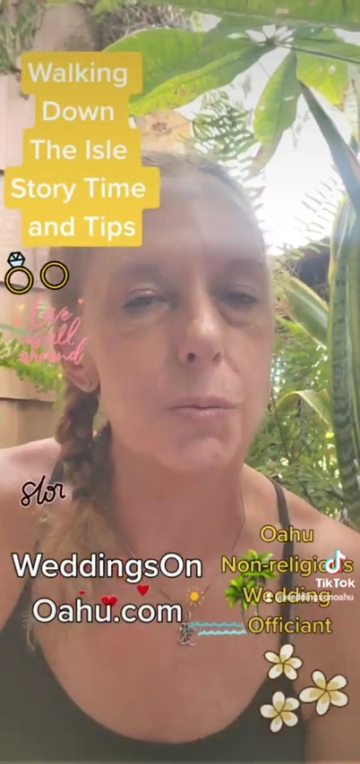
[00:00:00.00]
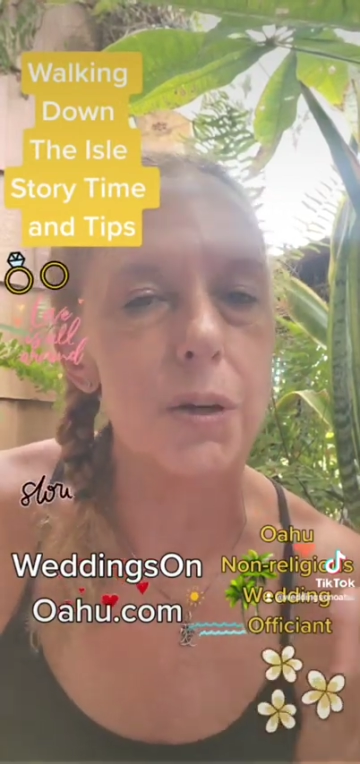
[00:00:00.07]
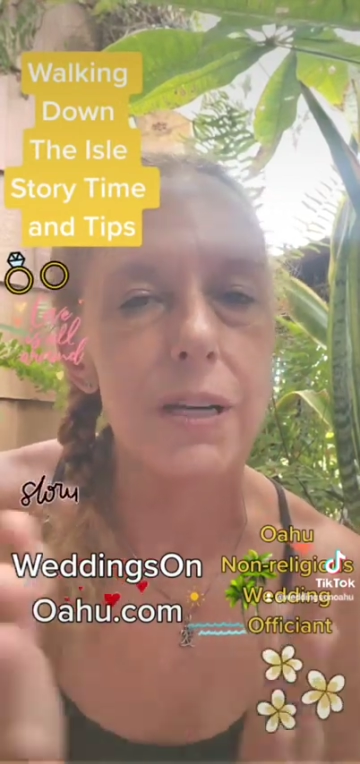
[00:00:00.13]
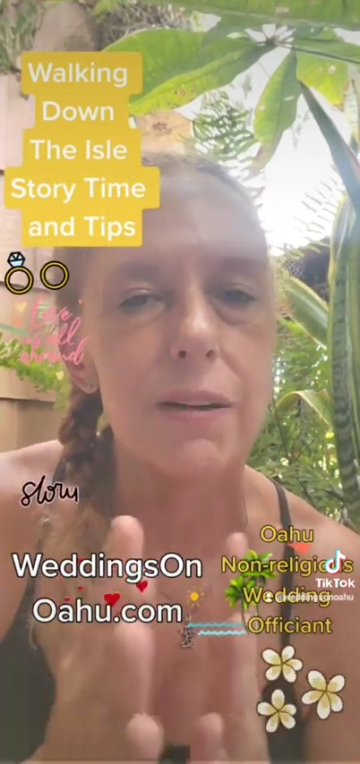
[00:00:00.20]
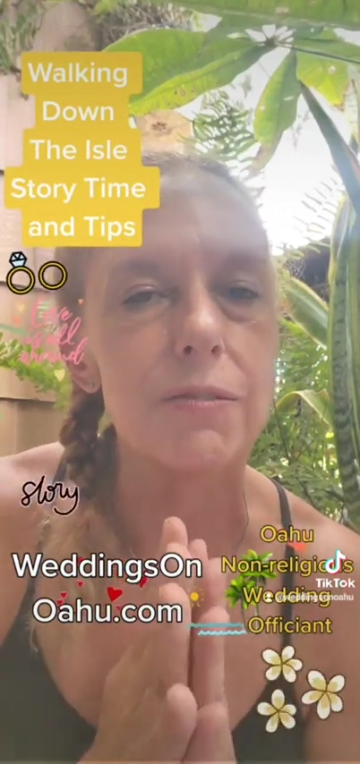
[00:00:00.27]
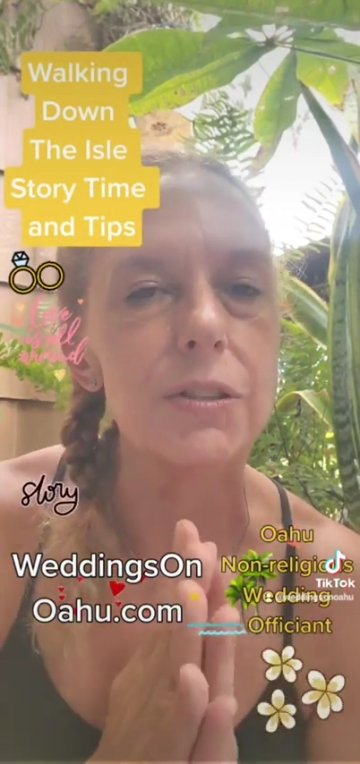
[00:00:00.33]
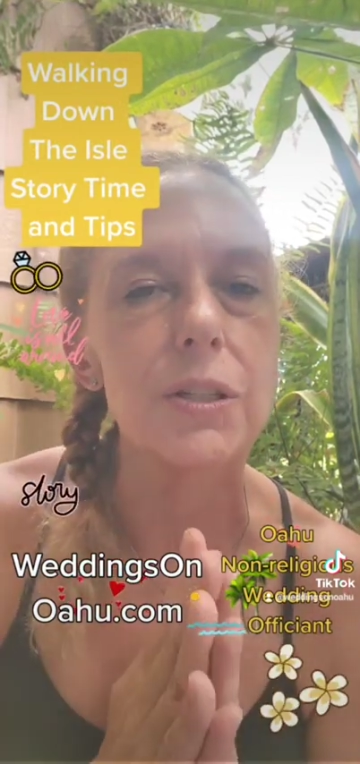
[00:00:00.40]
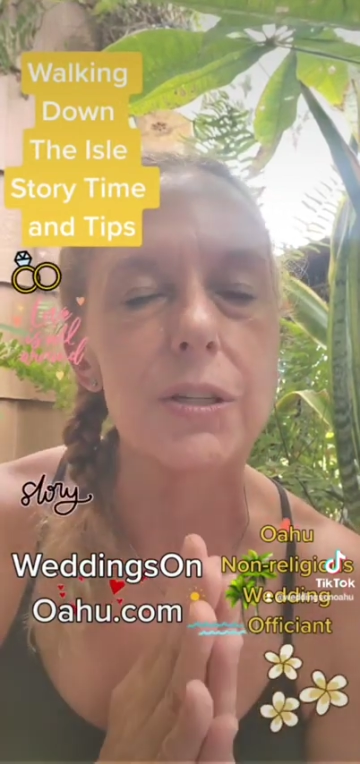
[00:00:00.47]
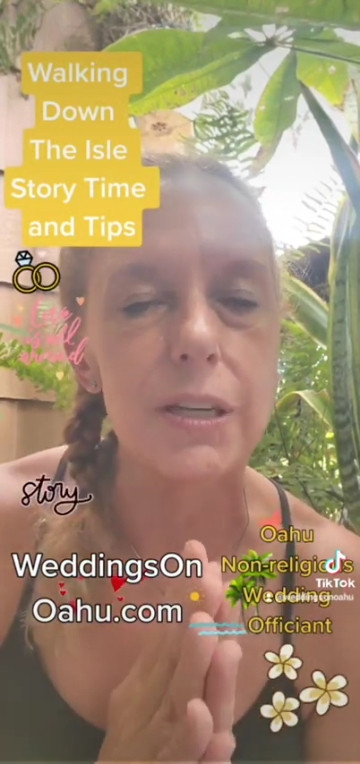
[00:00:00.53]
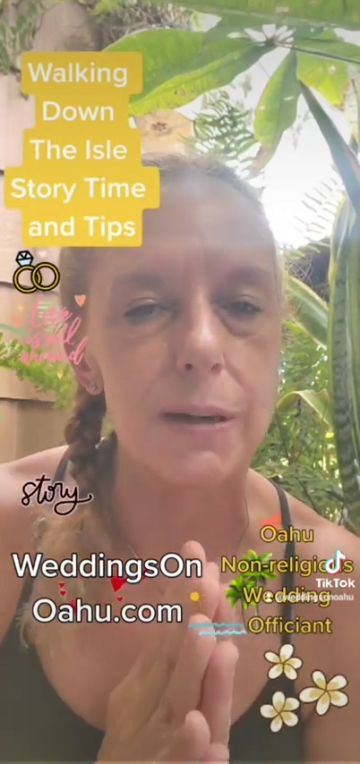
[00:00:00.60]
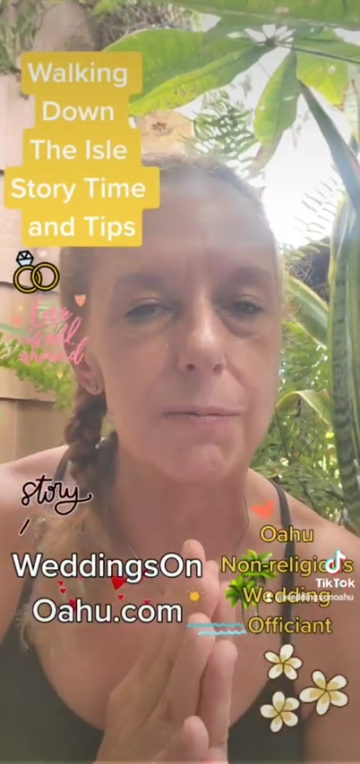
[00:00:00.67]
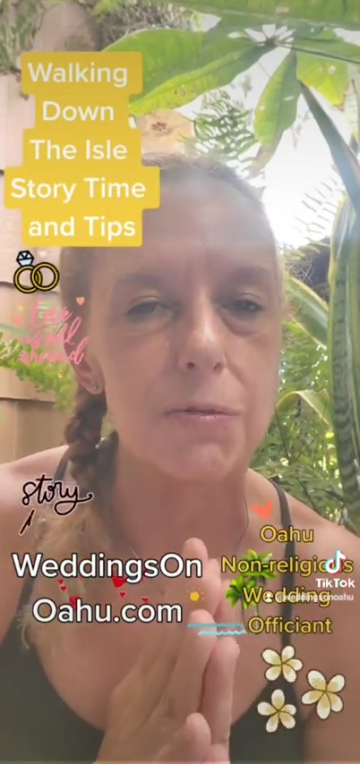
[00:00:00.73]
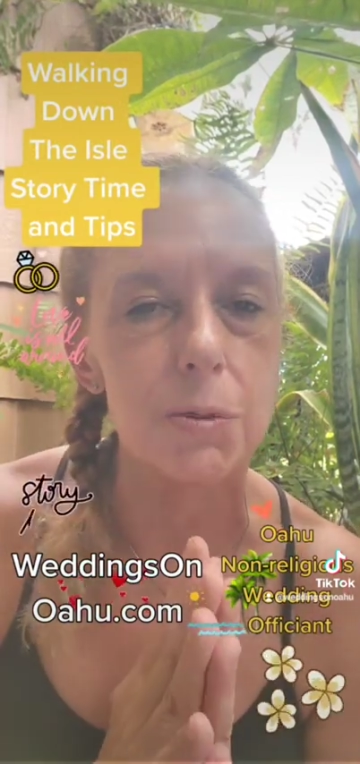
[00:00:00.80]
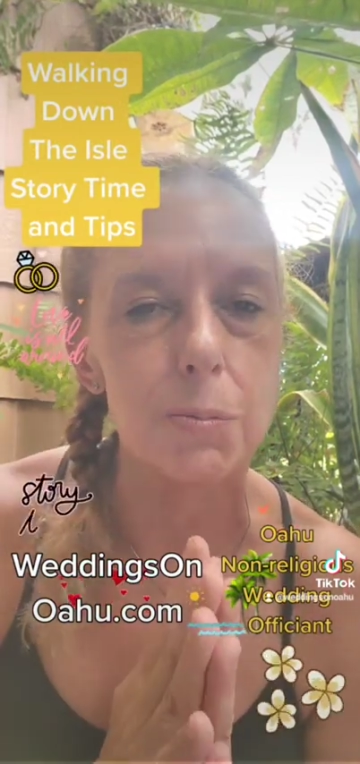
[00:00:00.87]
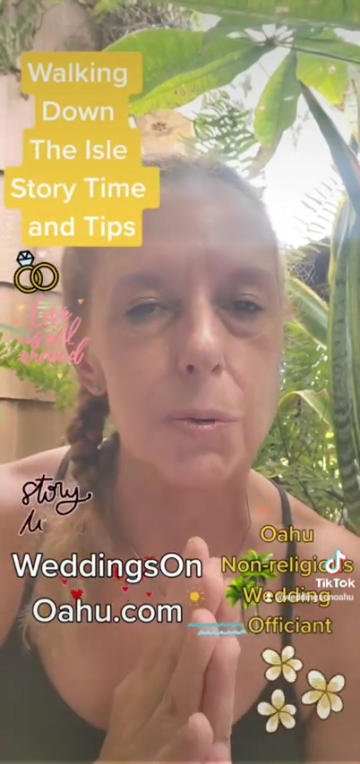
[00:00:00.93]
whatever you're
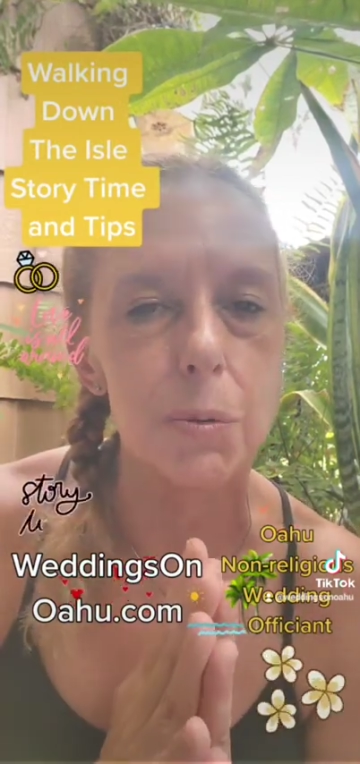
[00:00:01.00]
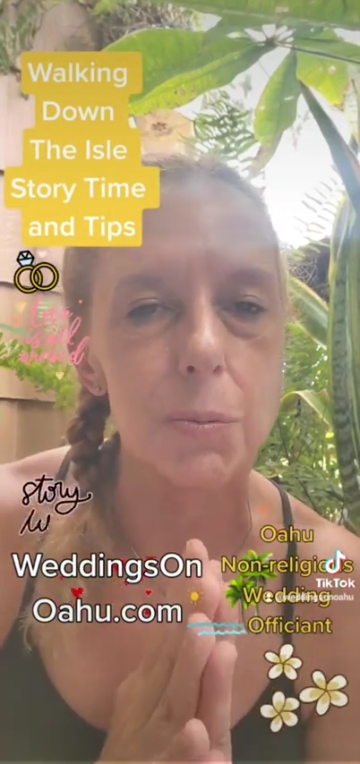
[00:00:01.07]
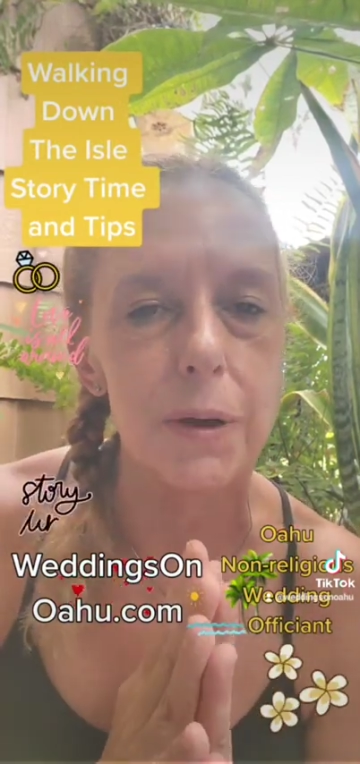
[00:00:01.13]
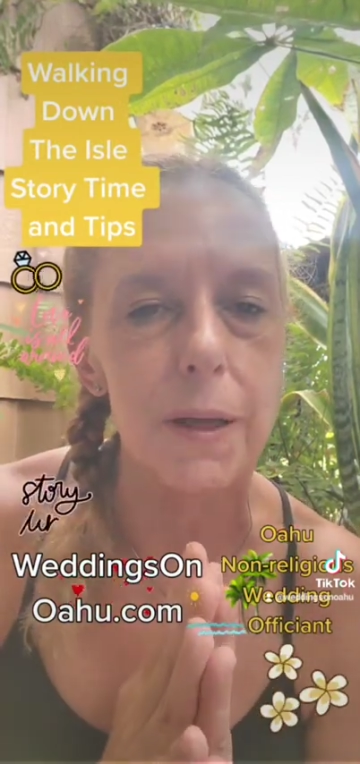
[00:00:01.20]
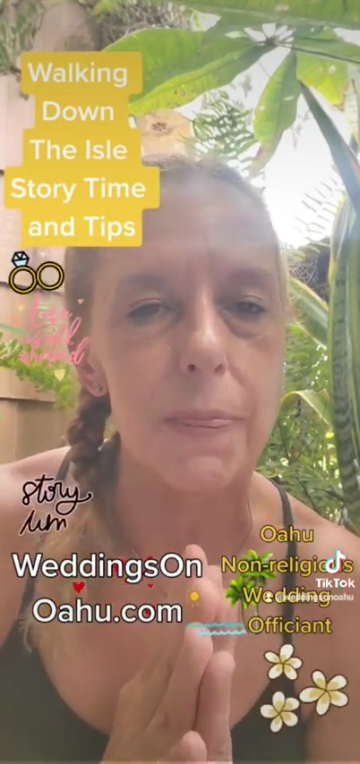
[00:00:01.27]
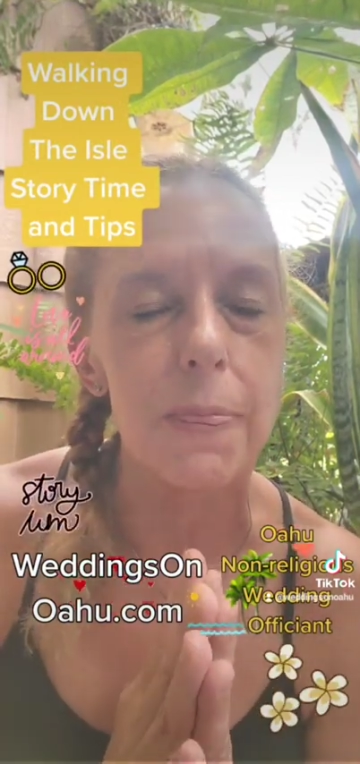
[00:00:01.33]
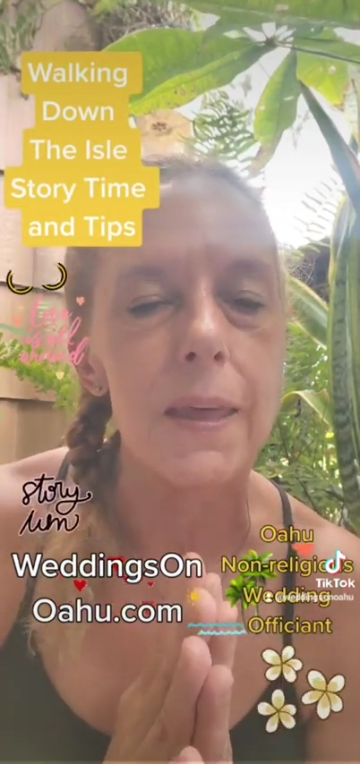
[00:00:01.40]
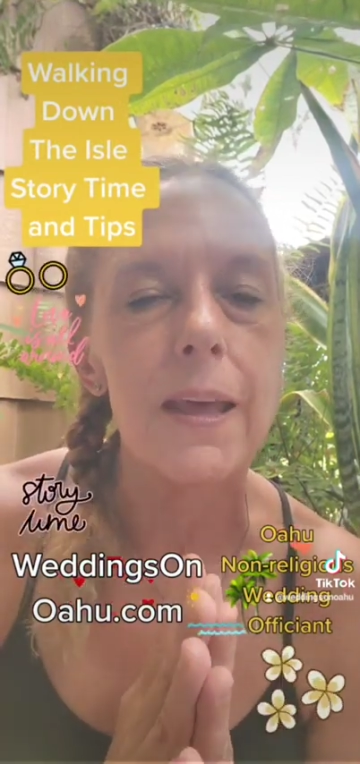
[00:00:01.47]
comfortable with.